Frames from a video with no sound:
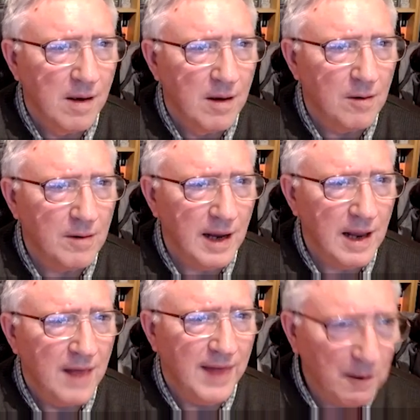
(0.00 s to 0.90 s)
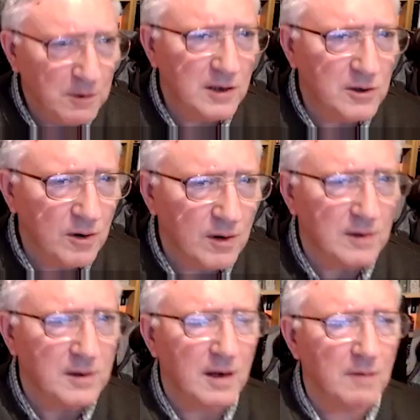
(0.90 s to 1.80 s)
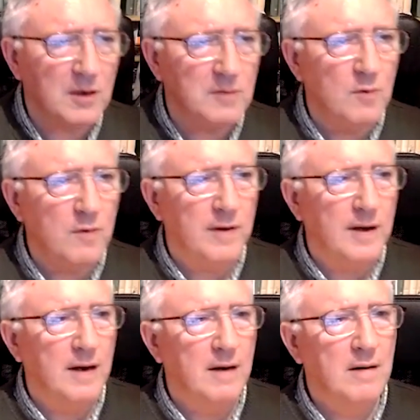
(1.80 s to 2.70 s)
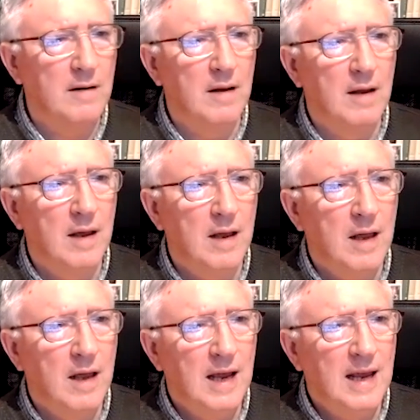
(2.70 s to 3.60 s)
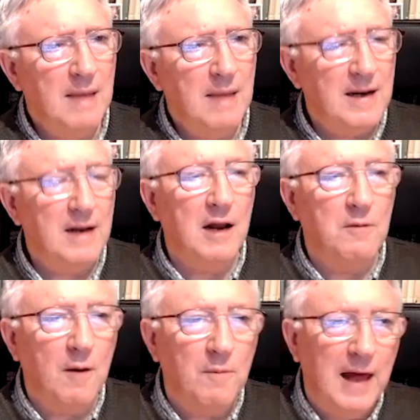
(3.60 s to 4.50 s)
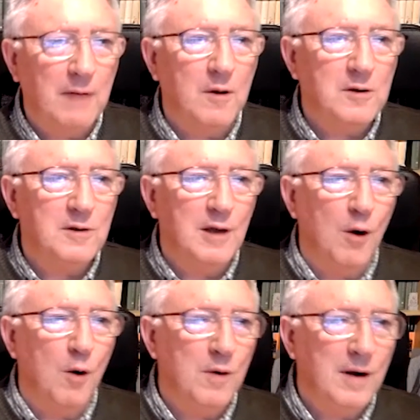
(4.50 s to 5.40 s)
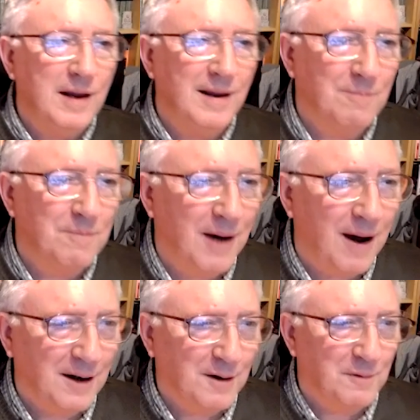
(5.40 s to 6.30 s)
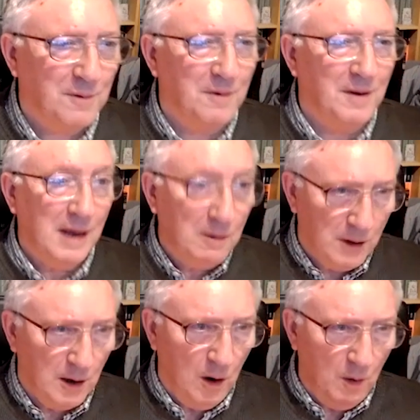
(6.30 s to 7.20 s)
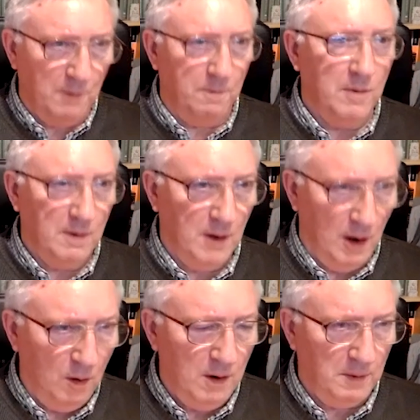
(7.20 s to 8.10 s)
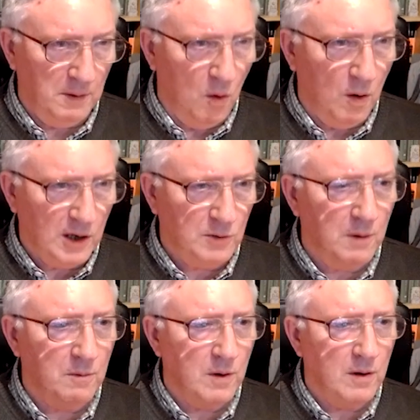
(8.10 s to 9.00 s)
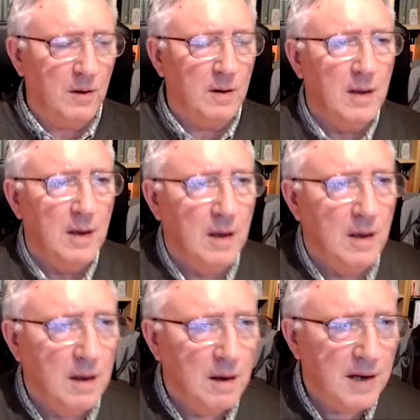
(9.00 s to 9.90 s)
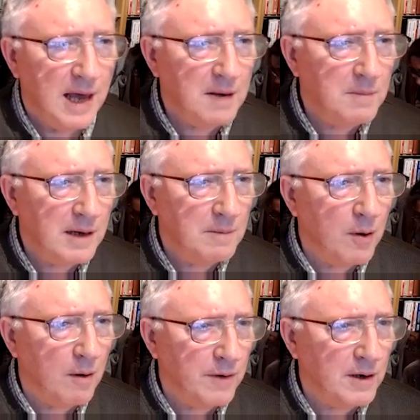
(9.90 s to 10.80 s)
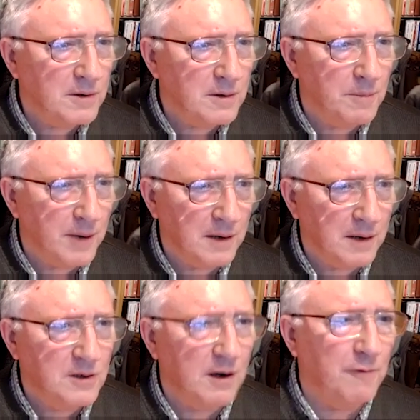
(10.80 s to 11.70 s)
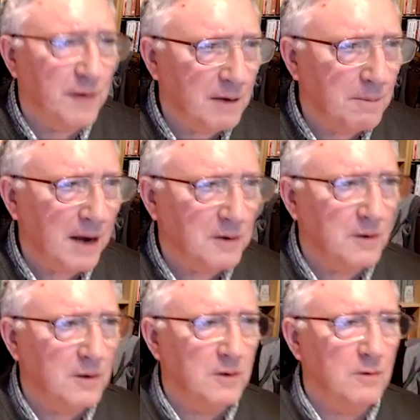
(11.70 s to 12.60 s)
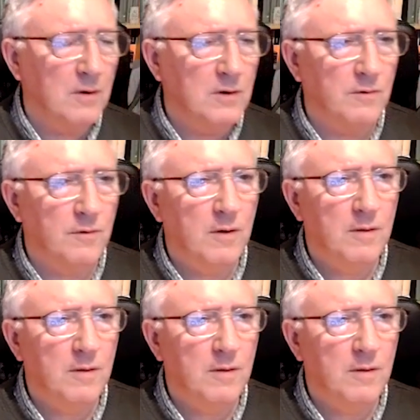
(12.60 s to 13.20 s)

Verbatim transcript: Okay, that was the circles that he was moving in. Yeah, but it, it, that wasn't the only part of. They were the lower, the lower orders were, were terribly impoverished, oppressed, suffering masses, and so on and so forth.